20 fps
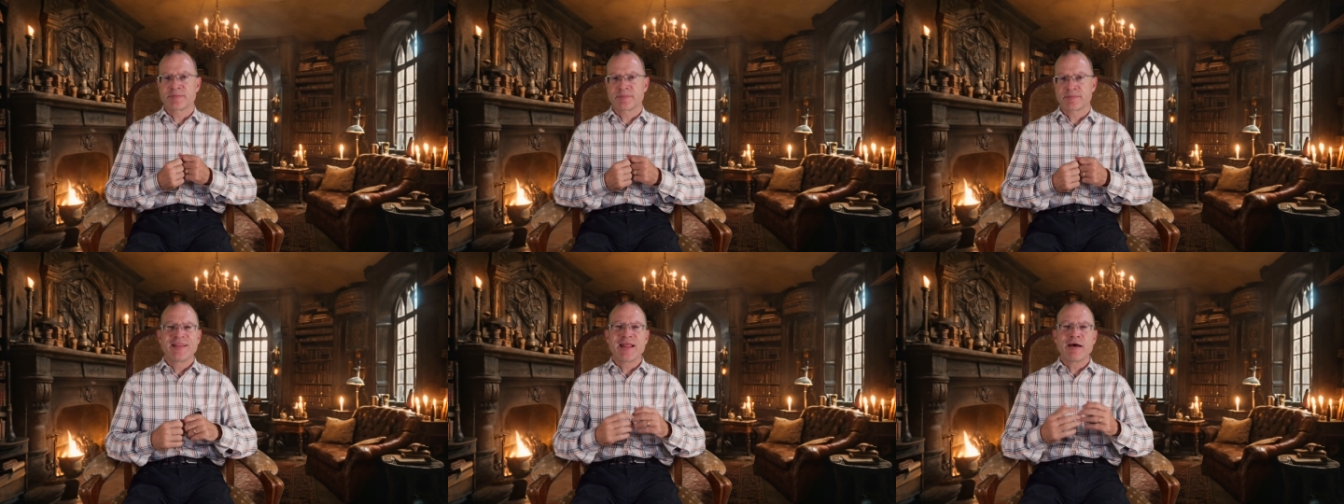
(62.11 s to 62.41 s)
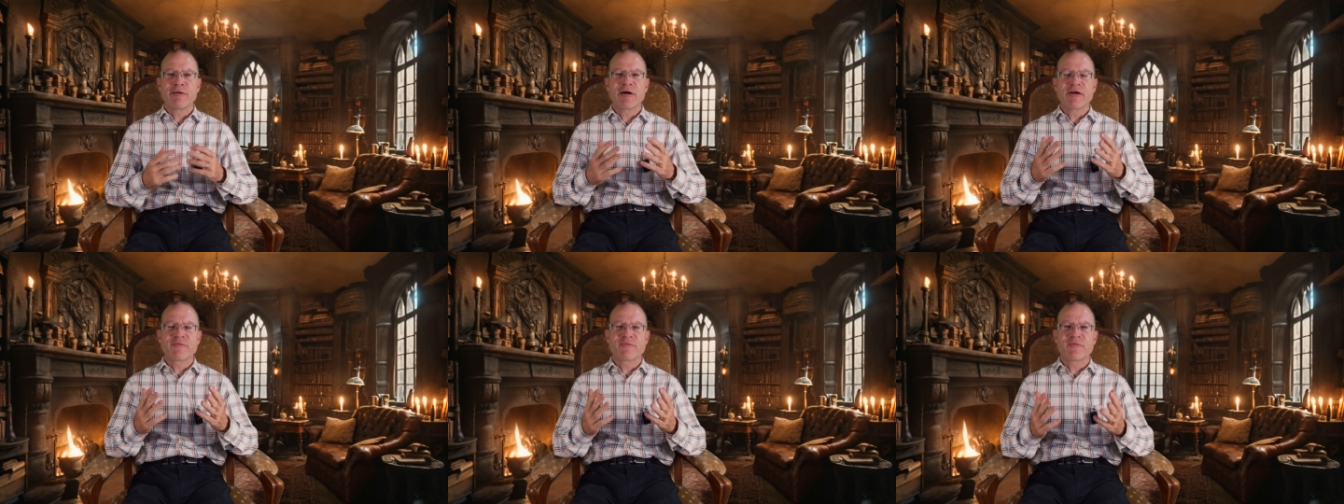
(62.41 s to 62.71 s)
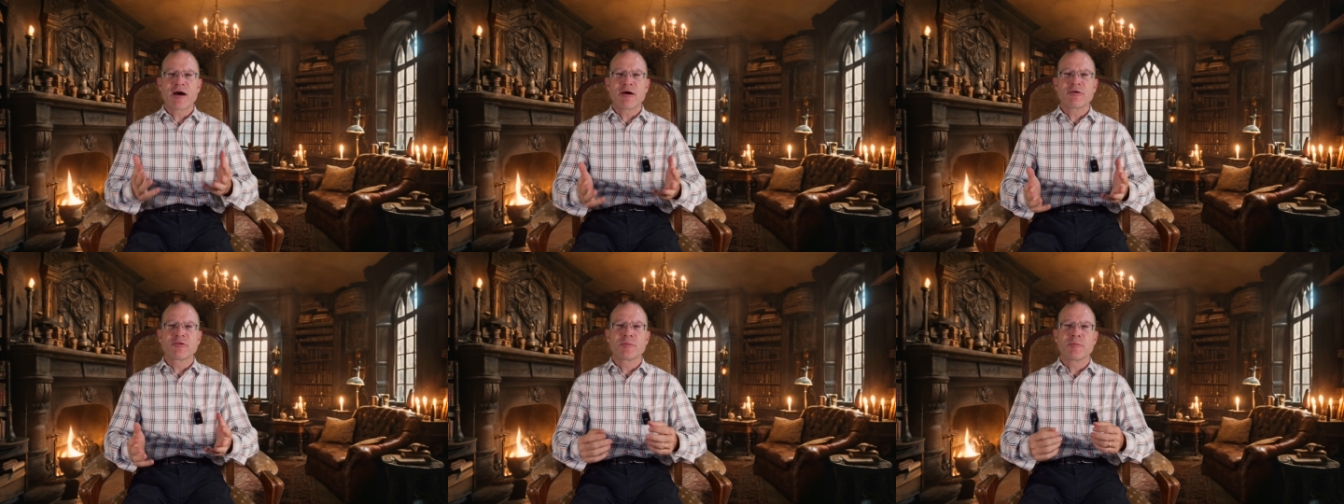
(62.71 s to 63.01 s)
Now, I
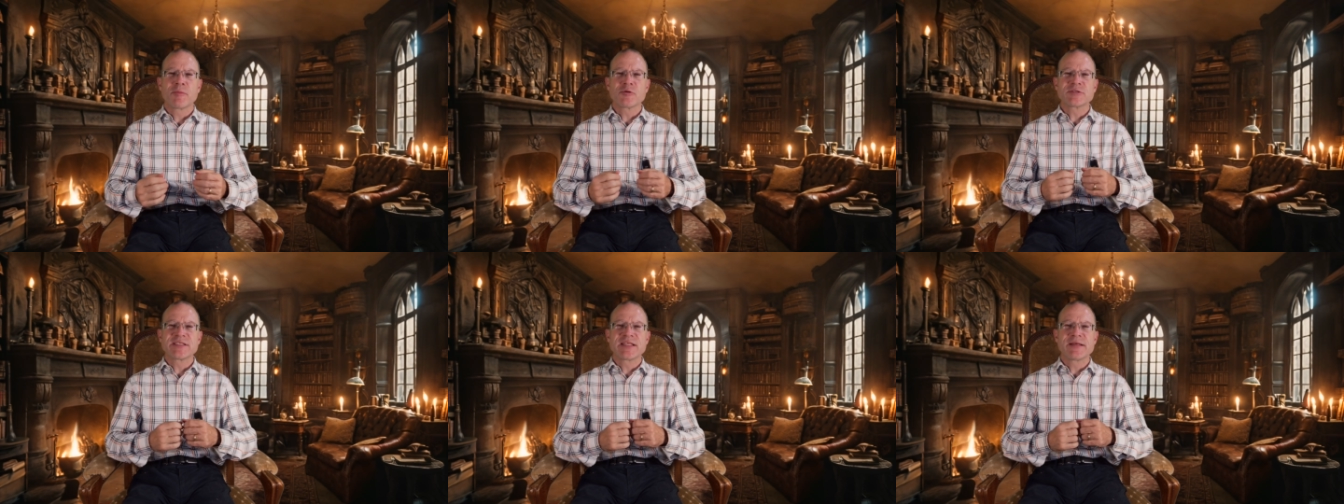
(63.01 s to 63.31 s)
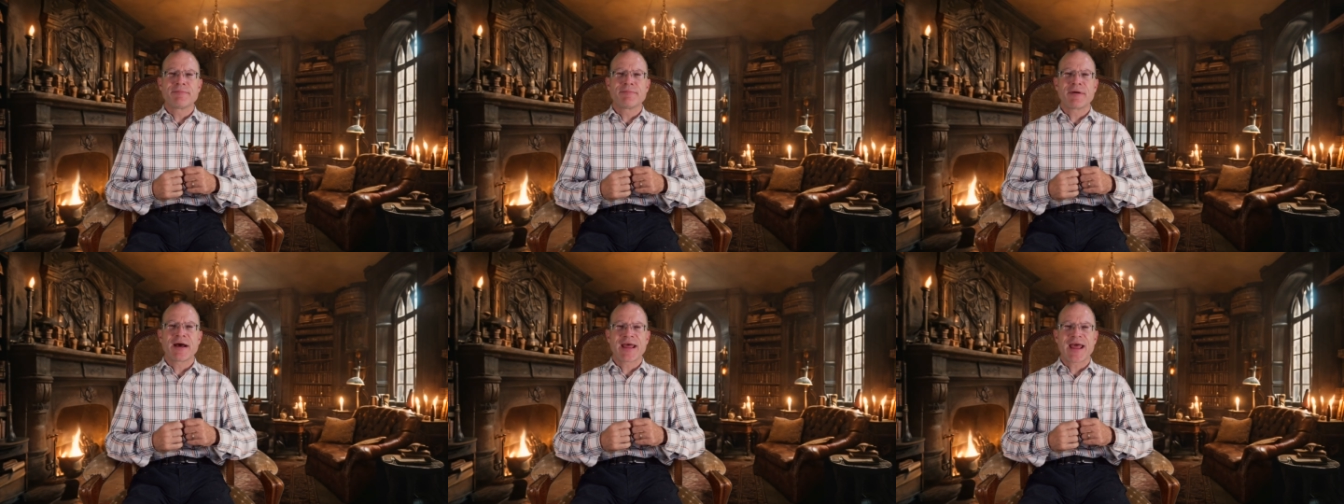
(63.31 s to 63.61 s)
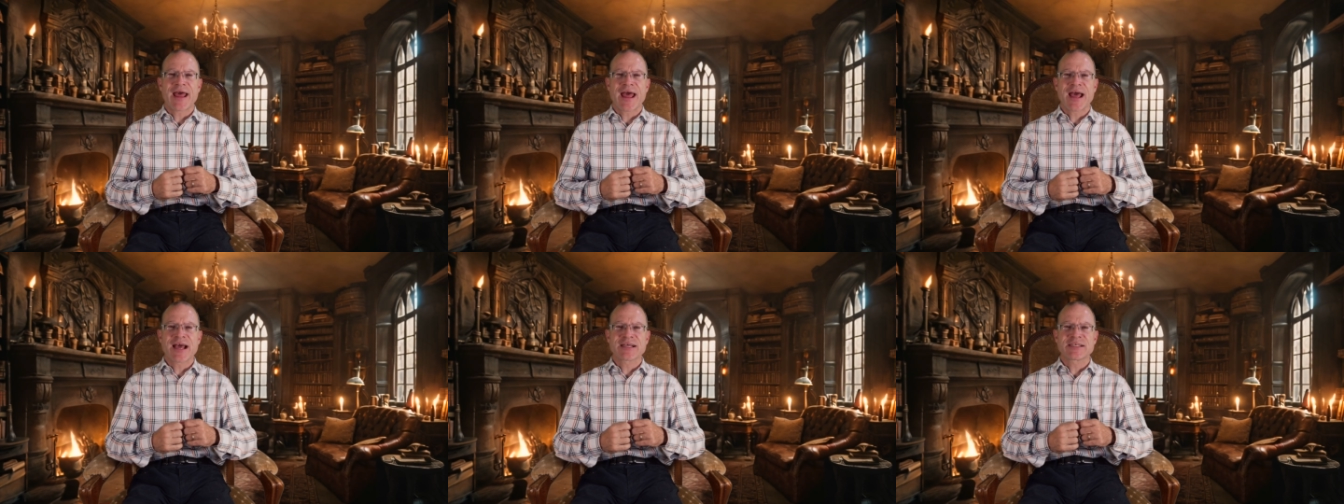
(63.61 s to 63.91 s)
found mostly by
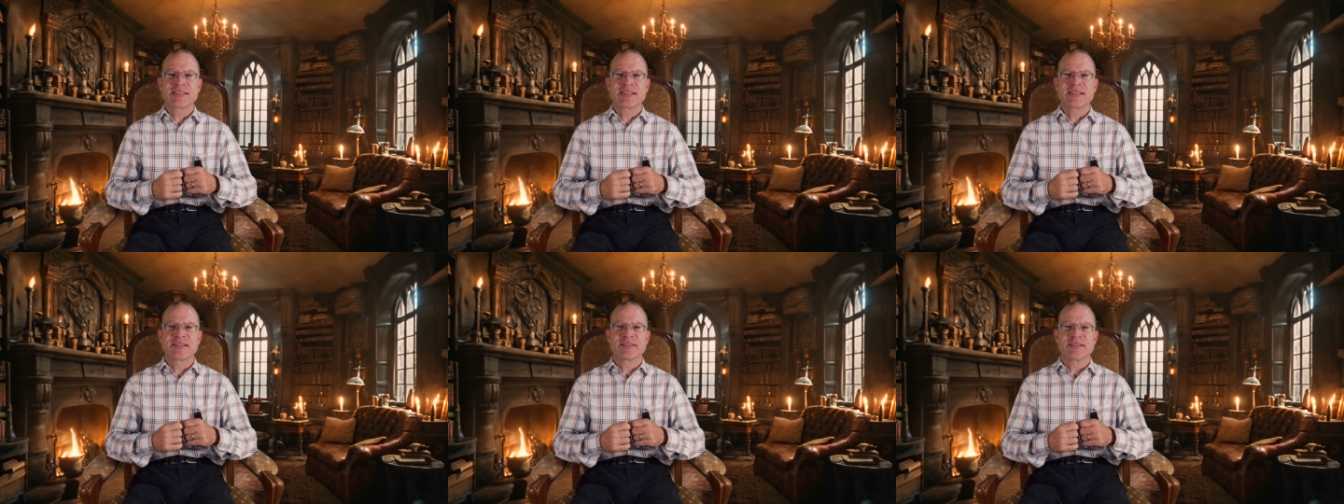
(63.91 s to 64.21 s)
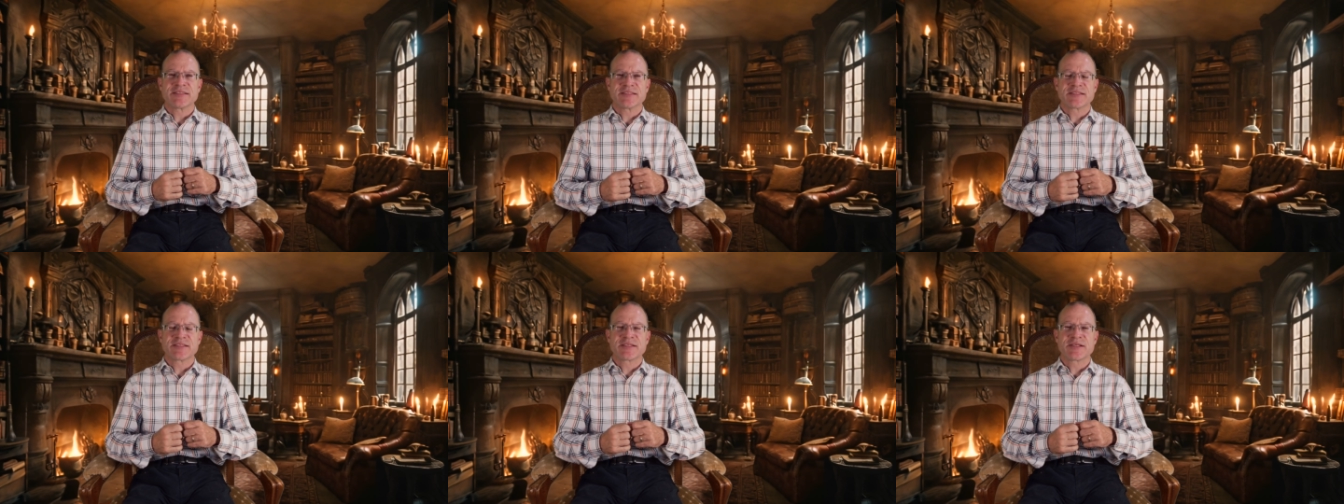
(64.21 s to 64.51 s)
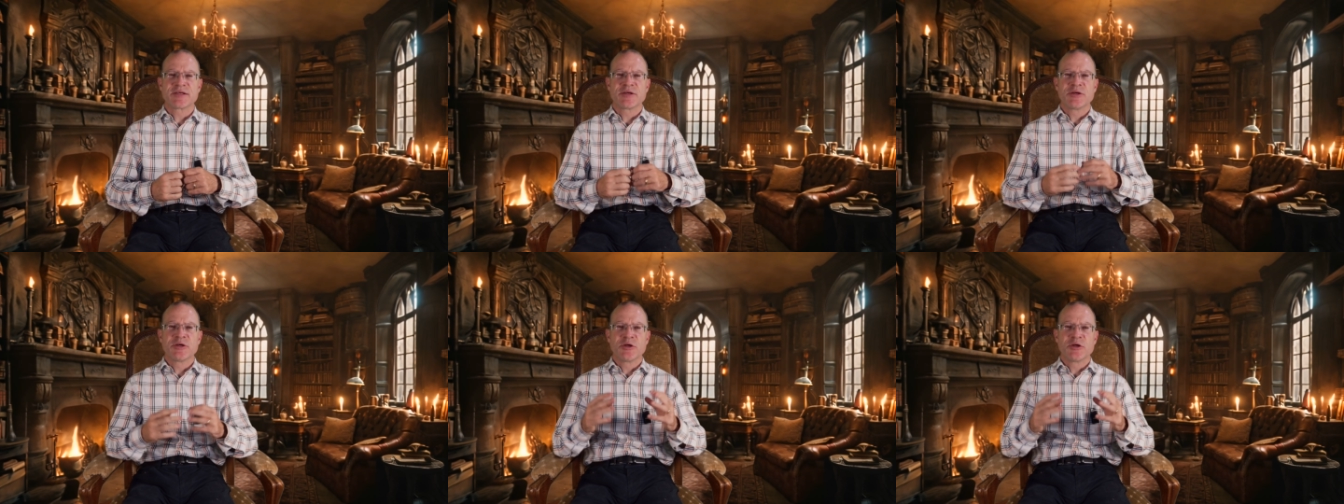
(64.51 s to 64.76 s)
accident